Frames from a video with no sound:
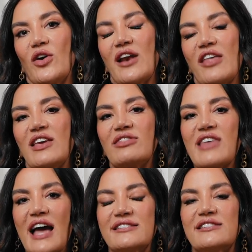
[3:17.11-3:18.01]
And I think
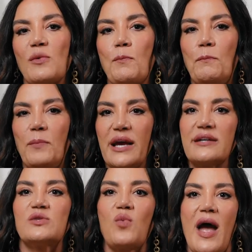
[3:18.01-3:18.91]
that's the
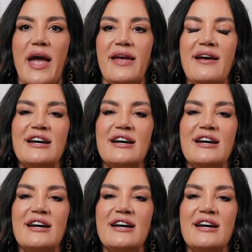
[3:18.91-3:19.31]
biggest way